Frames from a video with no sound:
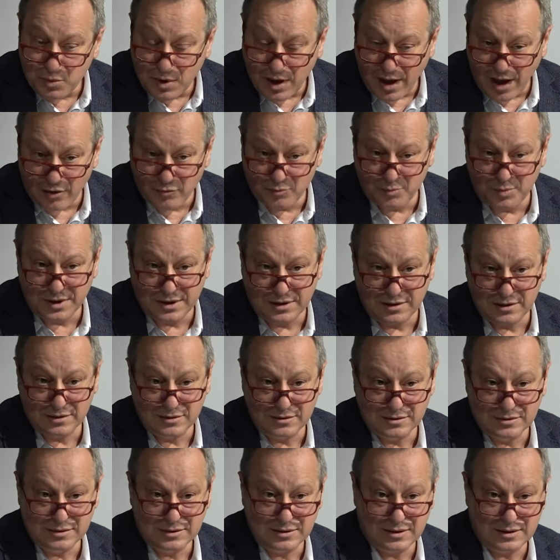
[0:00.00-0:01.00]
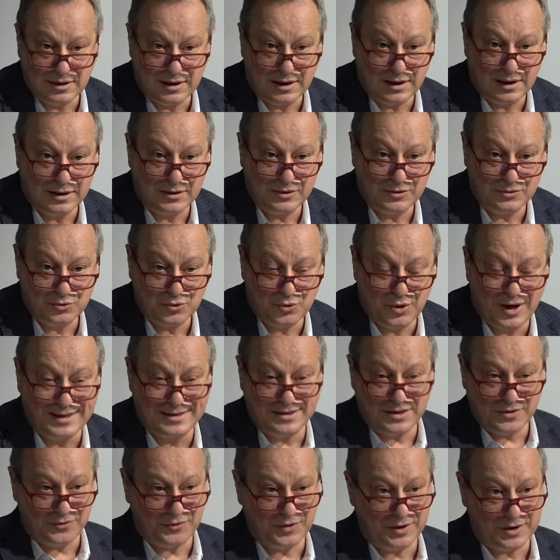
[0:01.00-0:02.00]
have been
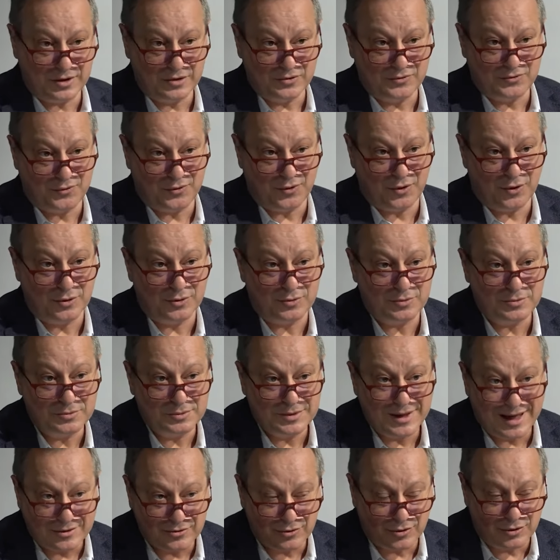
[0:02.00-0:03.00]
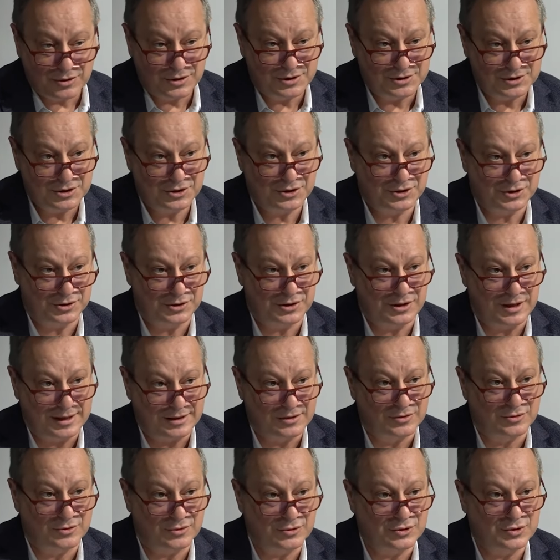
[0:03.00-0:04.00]
quite difficult for not only regional
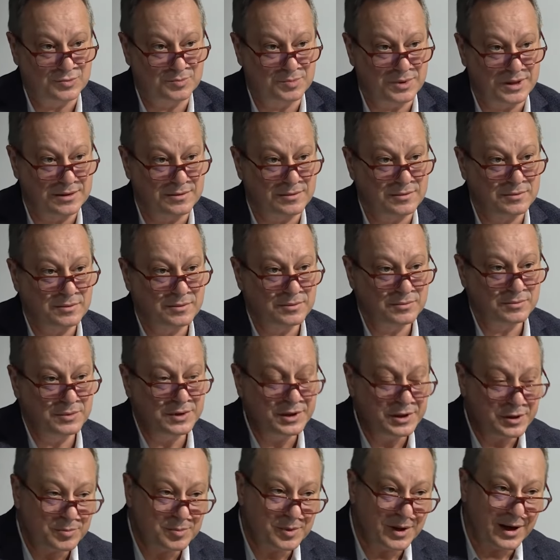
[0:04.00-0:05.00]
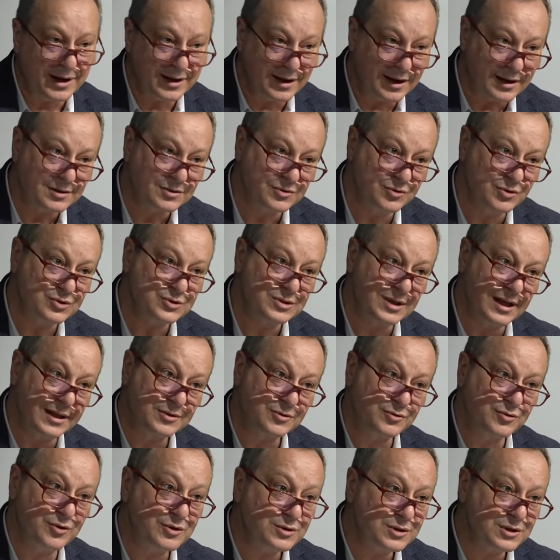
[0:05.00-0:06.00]
actors, but nearby actors
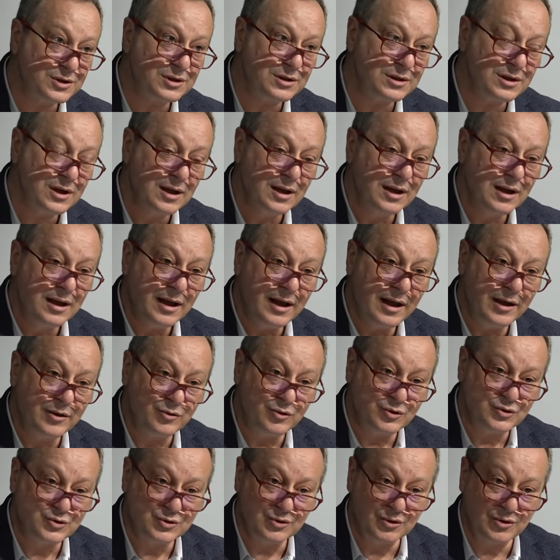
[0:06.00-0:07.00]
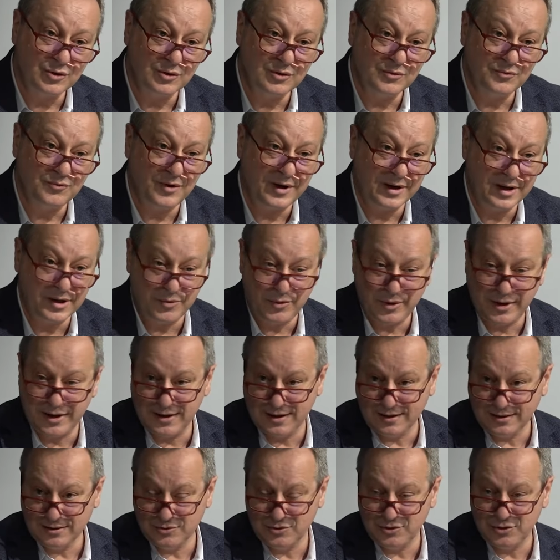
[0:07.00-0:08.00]
like Turkey, and also faraway
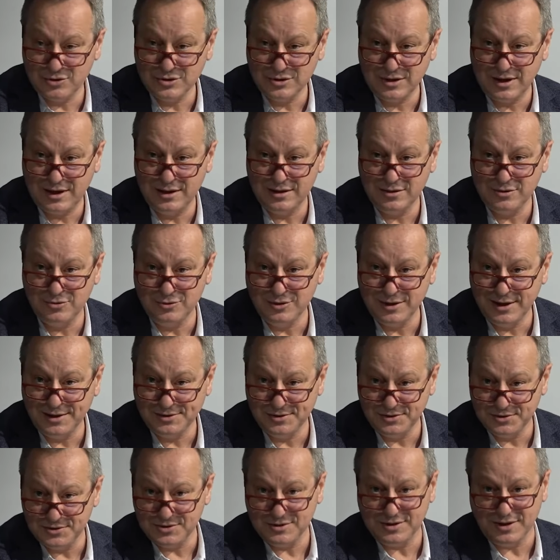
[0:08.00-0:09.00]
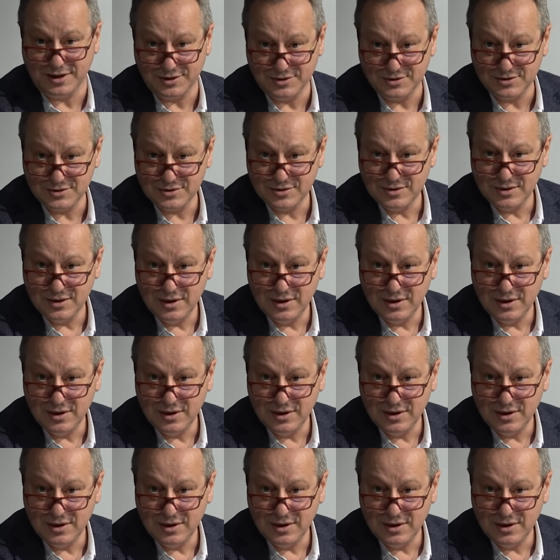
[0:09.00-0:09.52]
actors like United States,